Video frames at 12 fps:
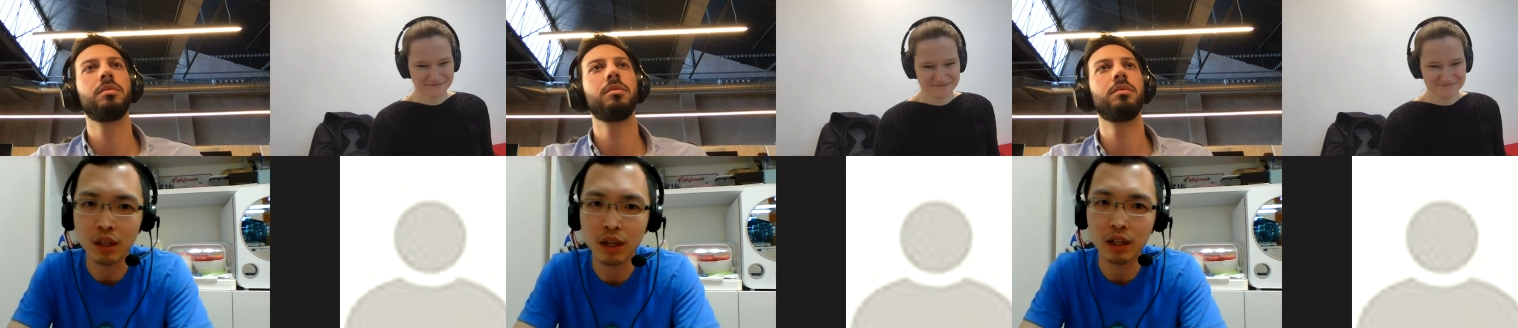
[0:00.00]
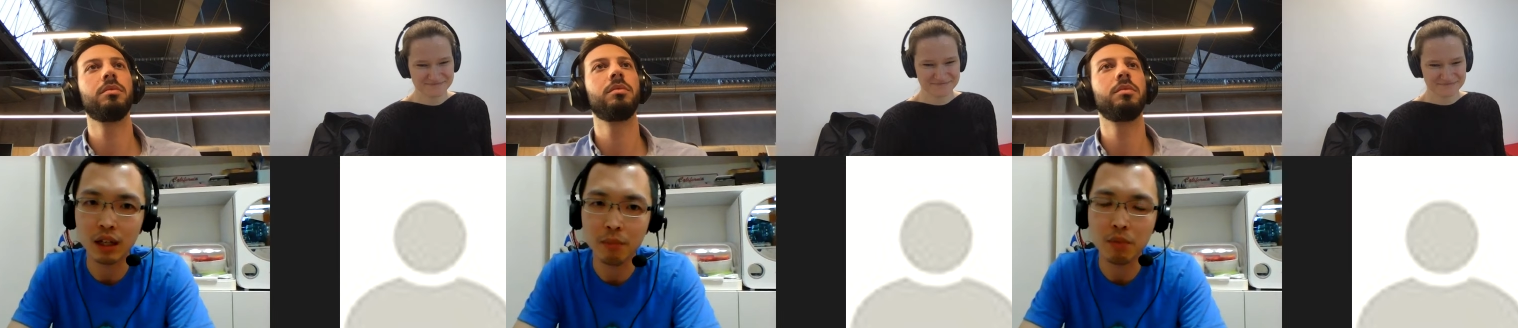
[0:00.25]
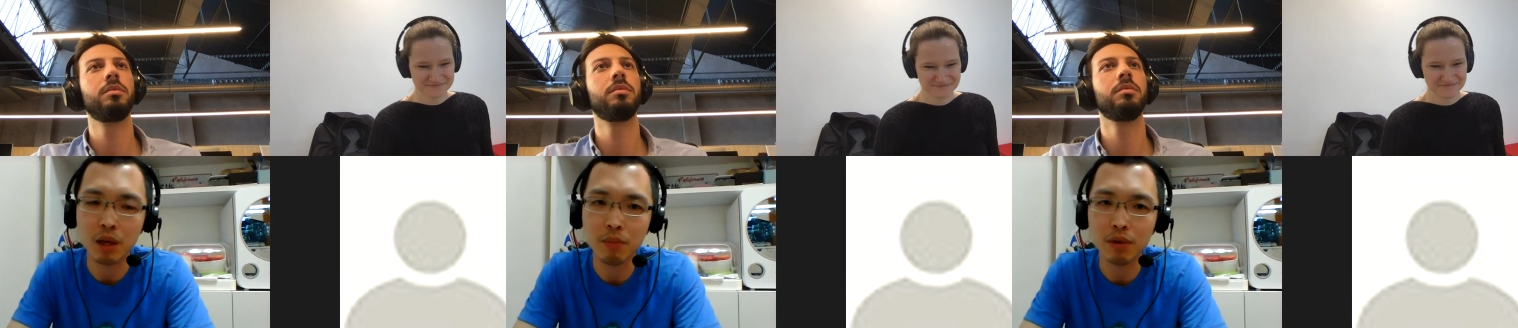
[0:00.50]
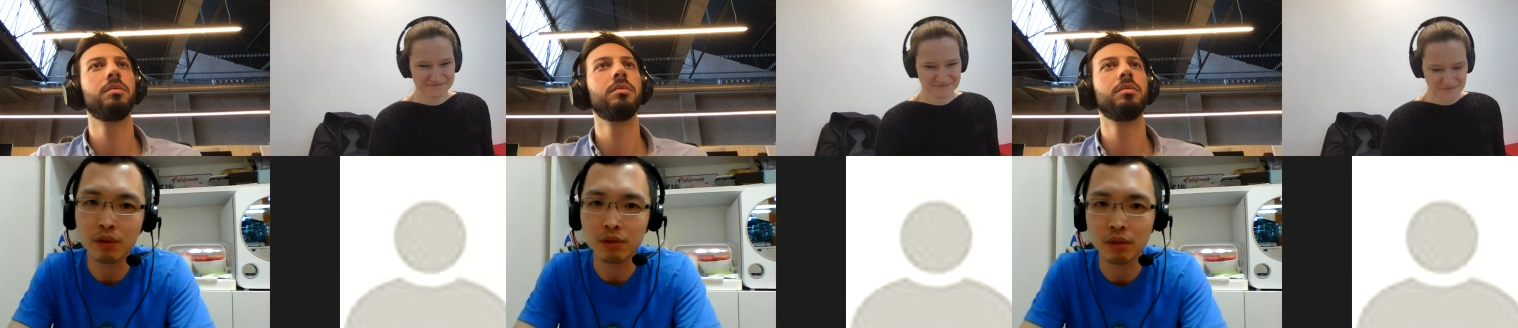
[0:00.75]
Speaker 1: uh, like people.
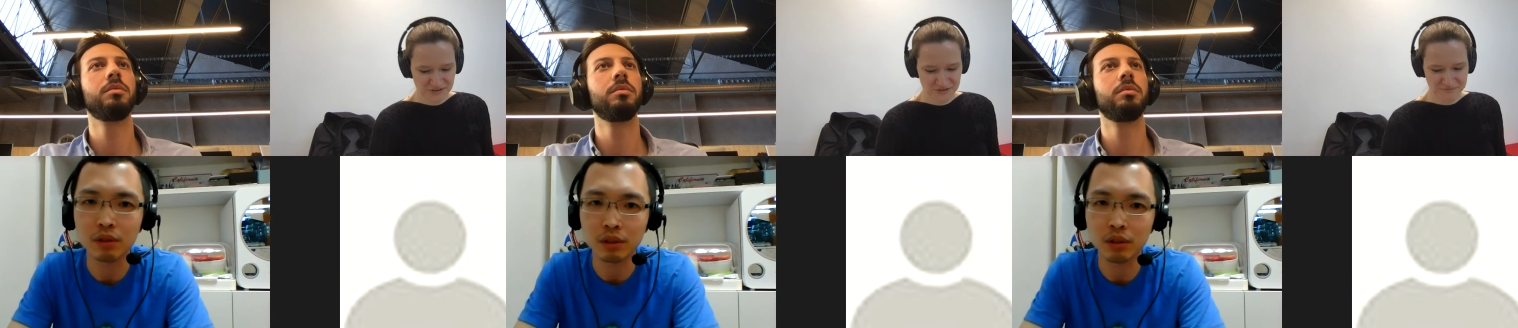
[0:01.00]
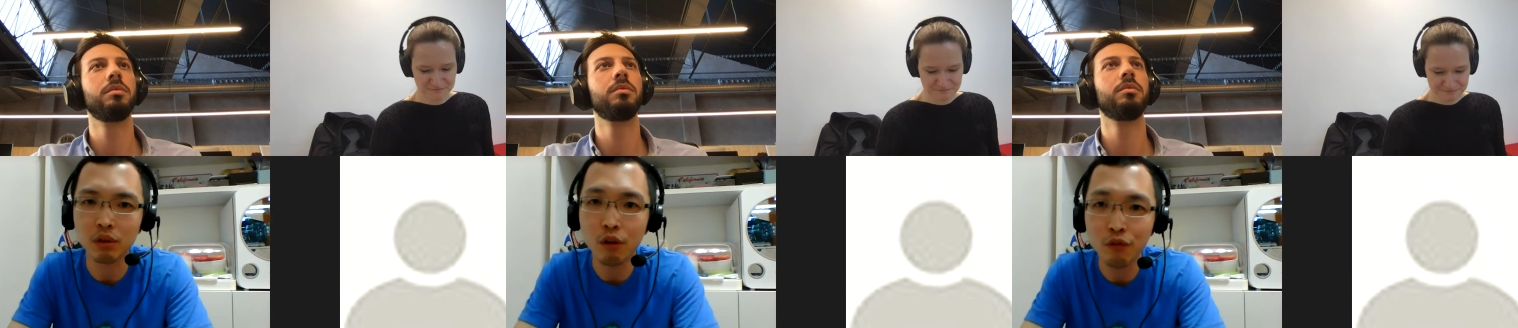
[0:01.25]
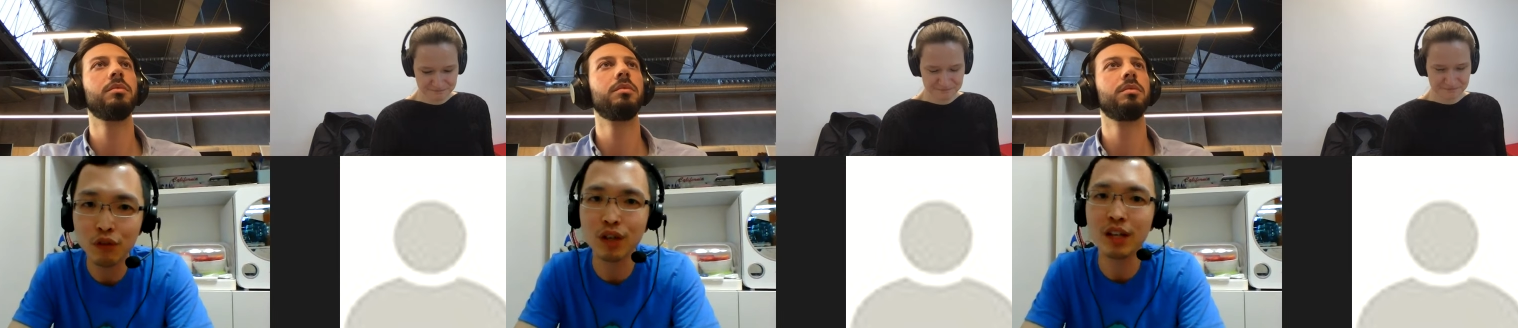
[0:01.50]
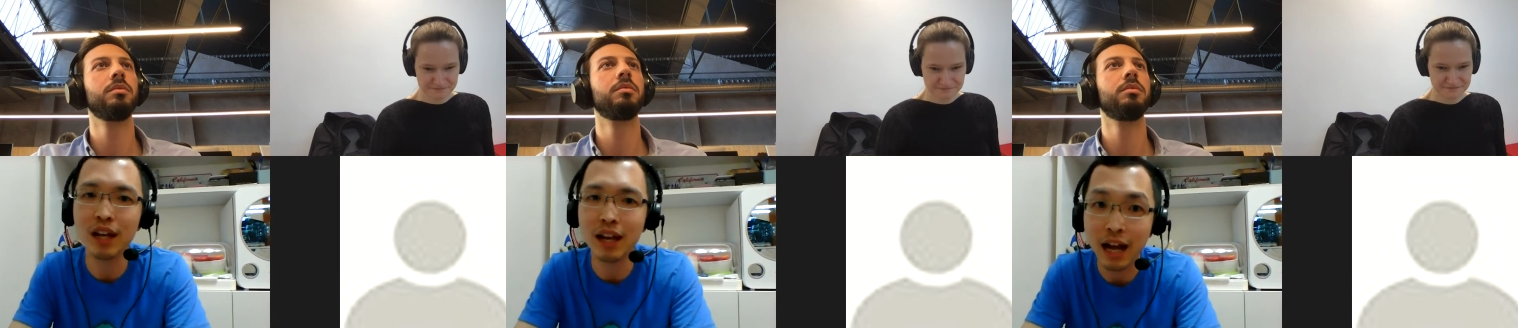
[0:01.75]
So so hopefully
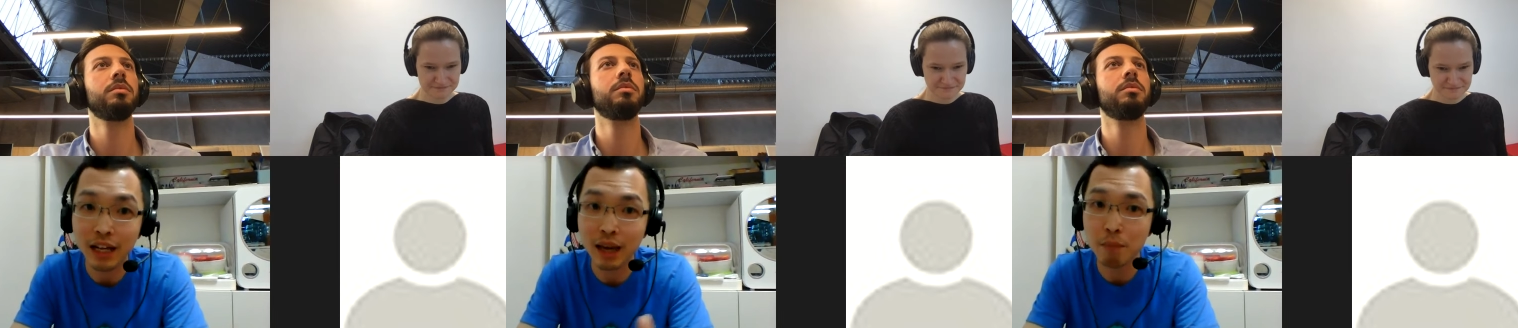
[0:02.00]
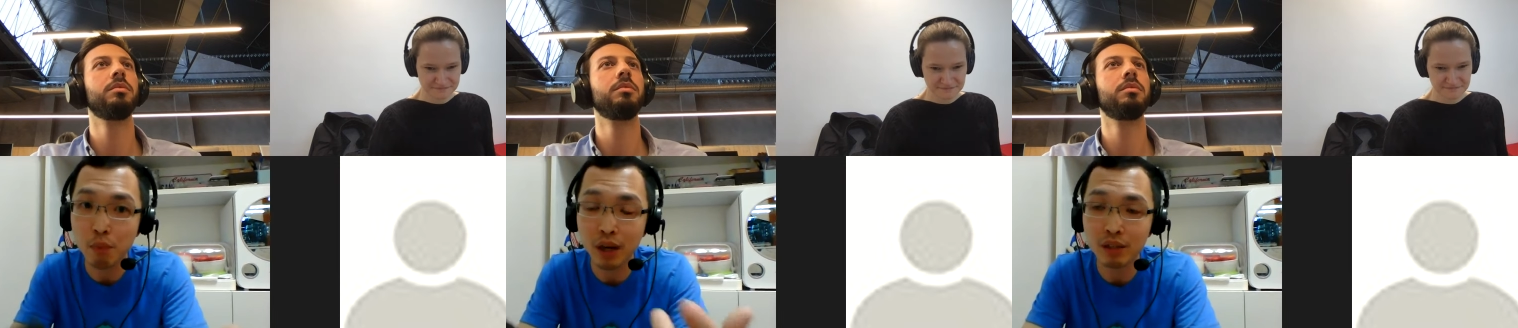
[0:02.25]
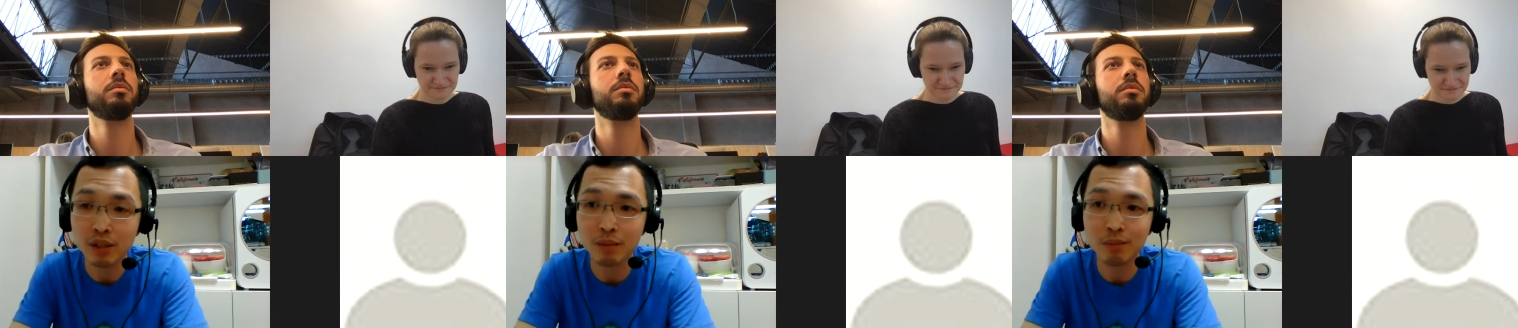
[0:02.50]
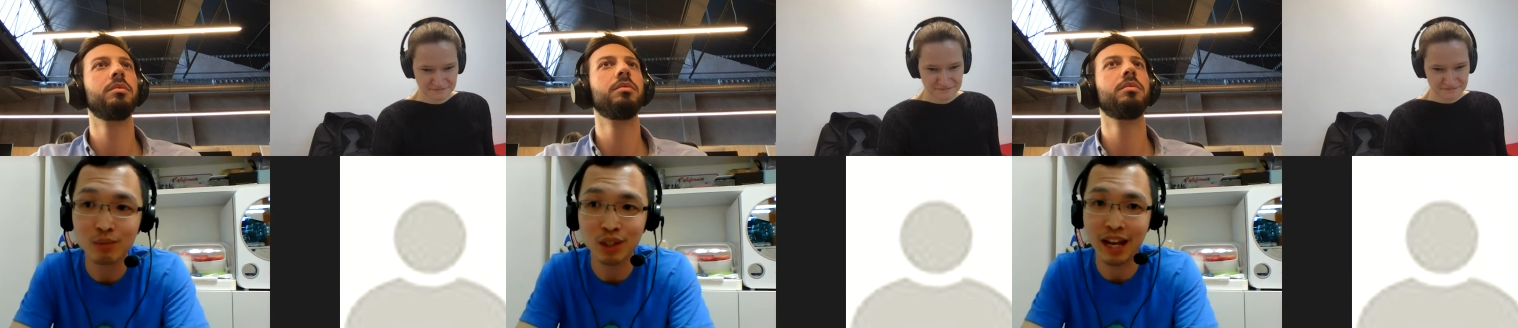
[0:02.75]
like I can bring some
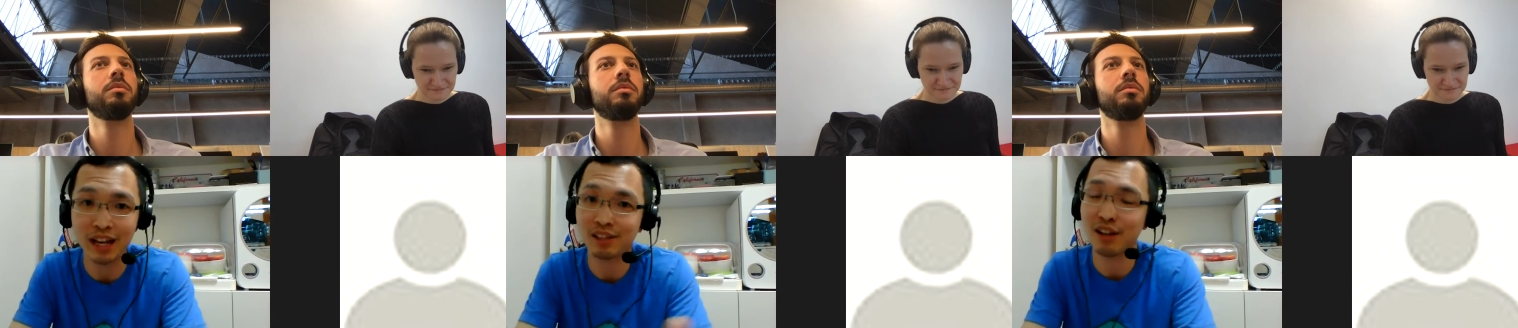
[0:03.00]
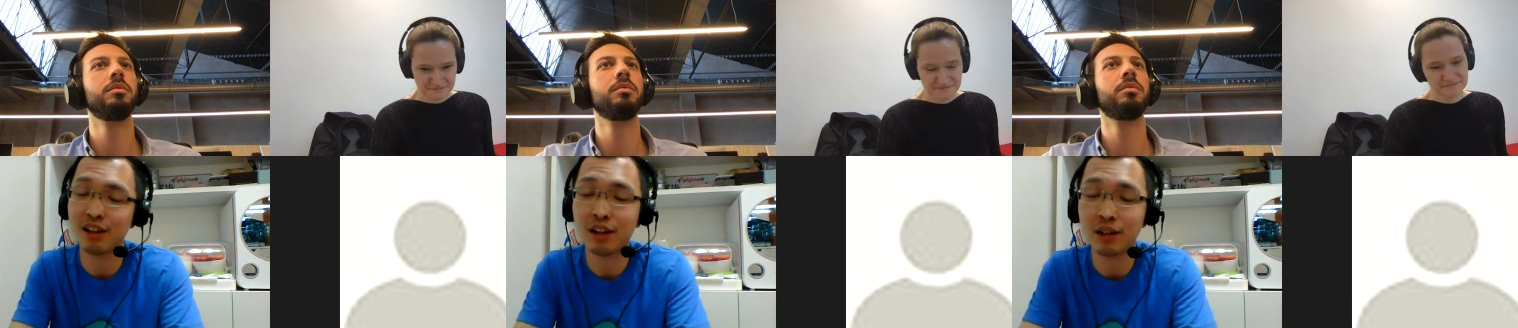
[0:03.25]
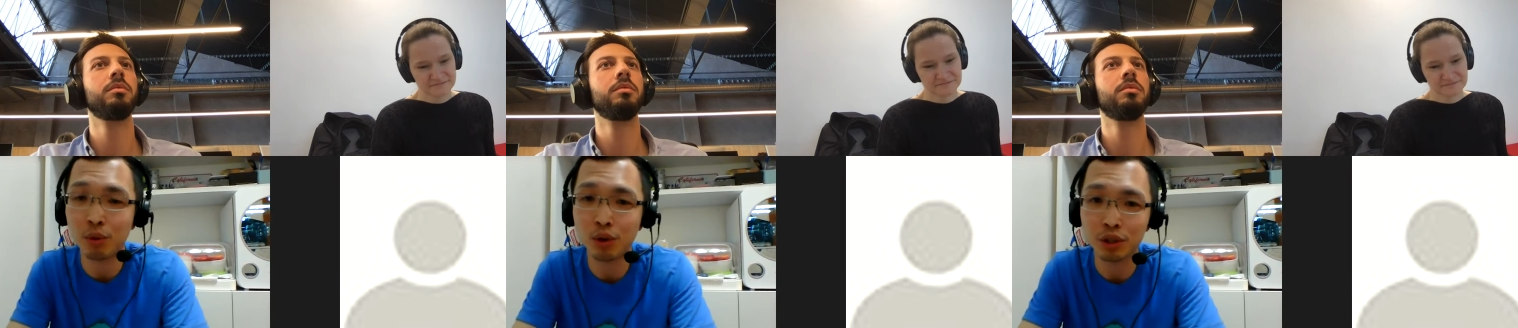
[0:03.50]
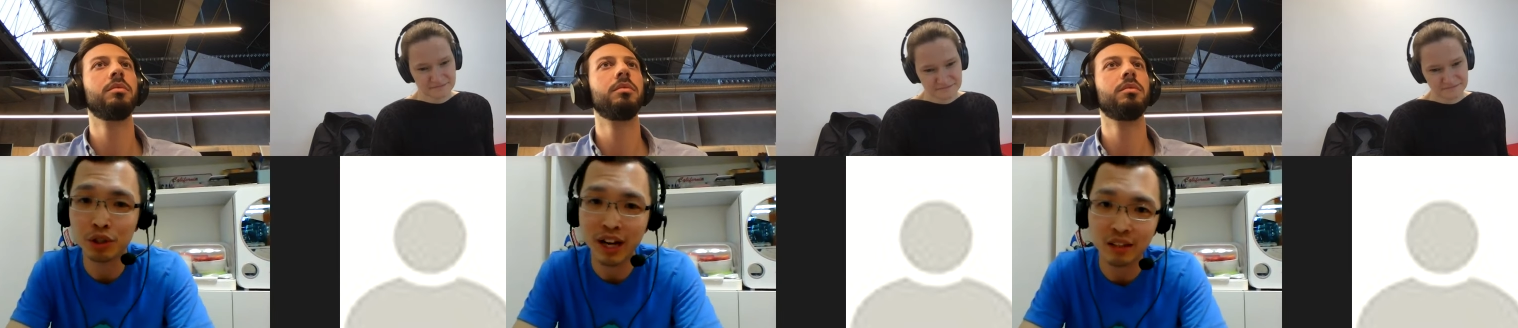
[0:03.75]
like exciting
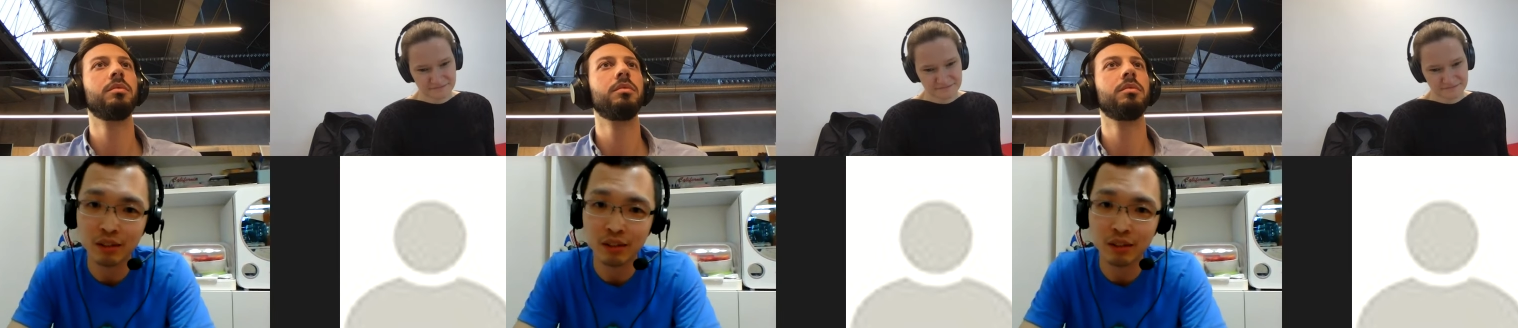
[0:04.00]
project